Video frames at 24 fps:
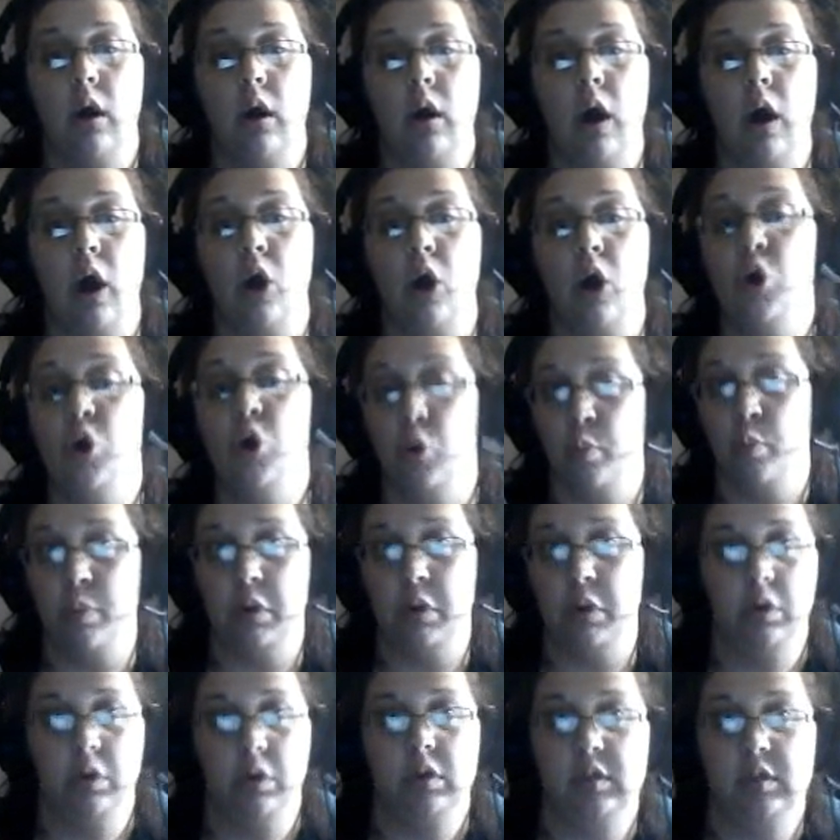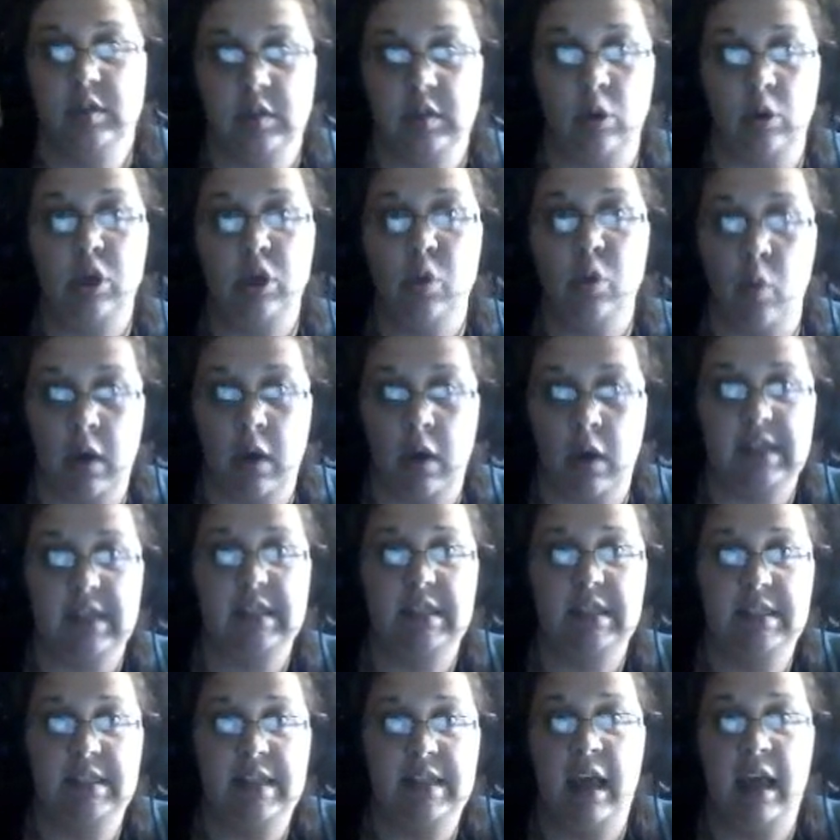hoop. So you want to
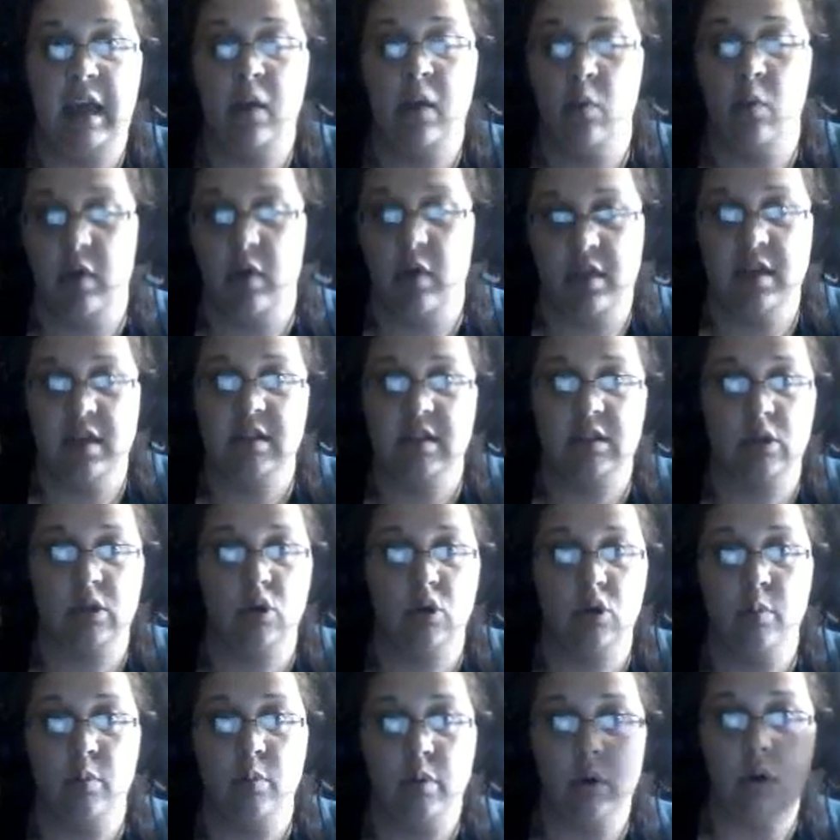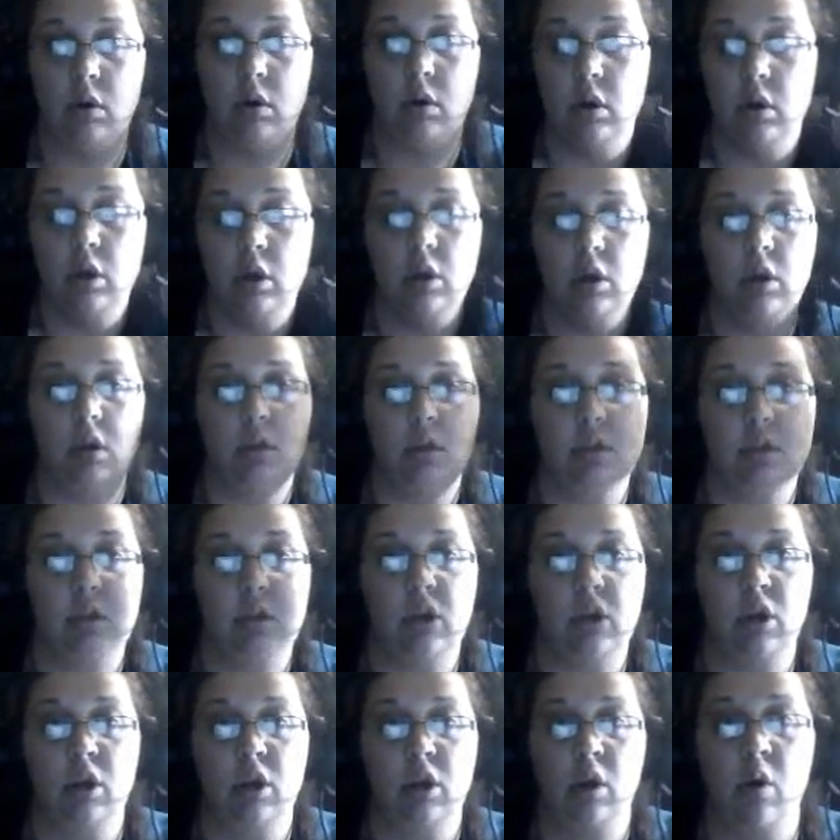stay with this hoop. So
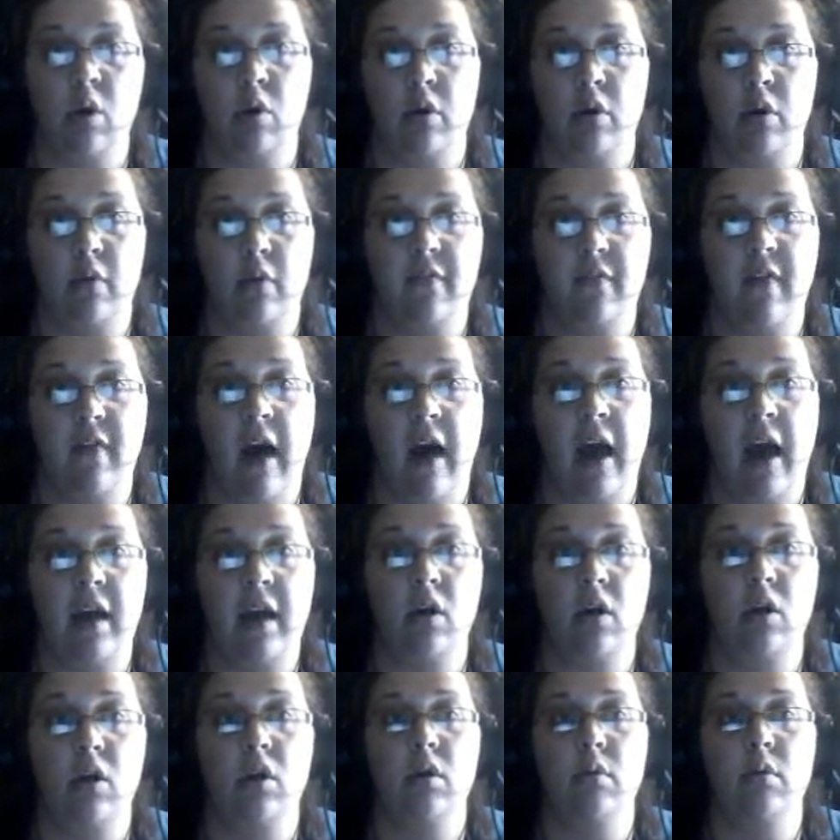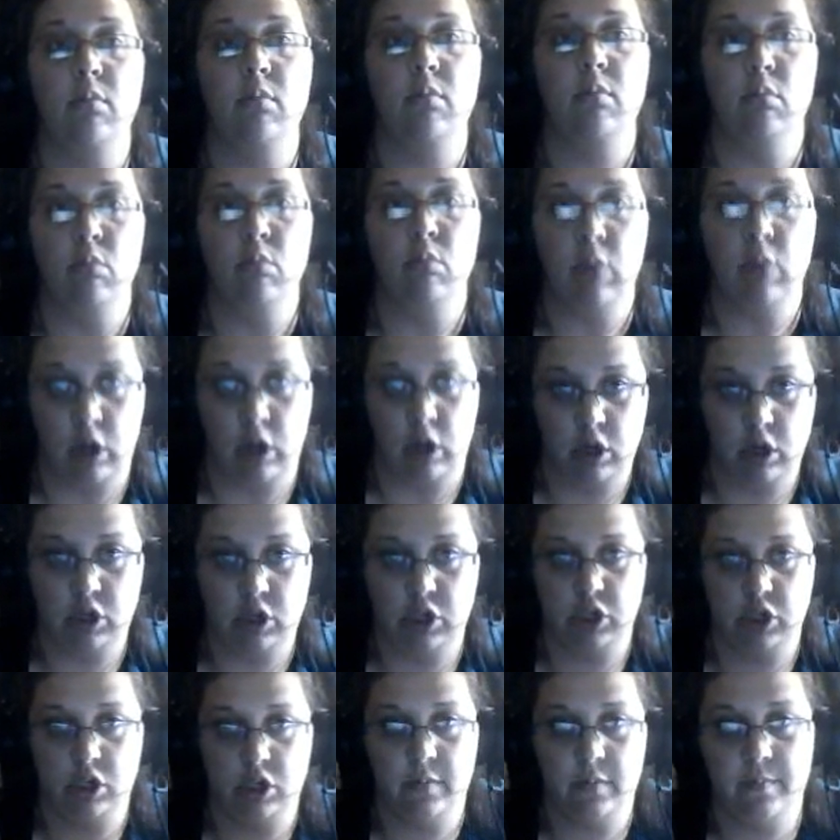you're going to go to File,
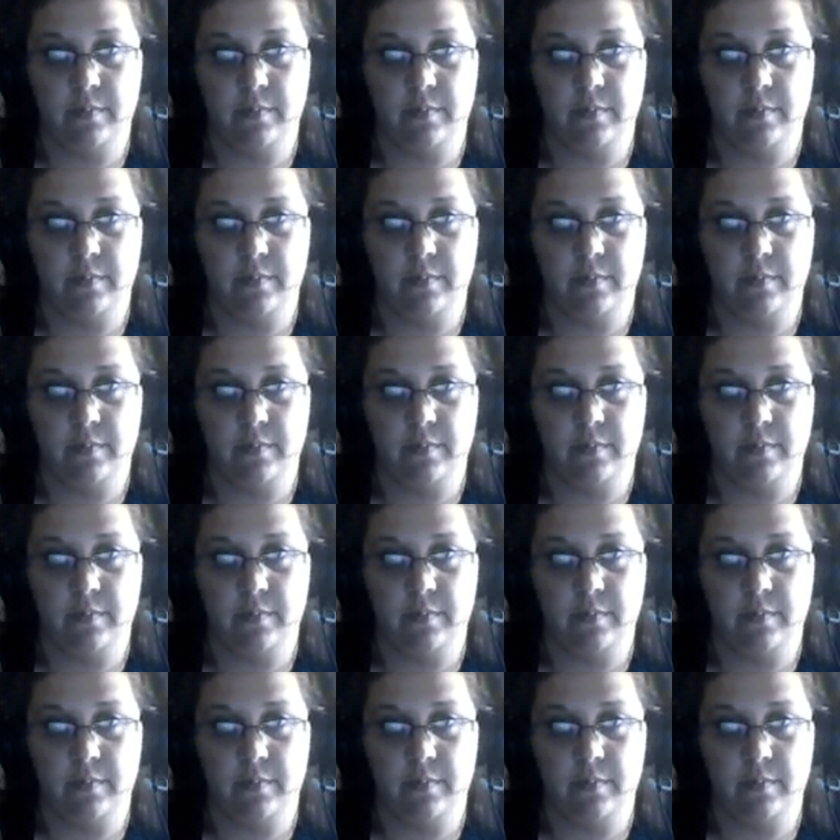Merge.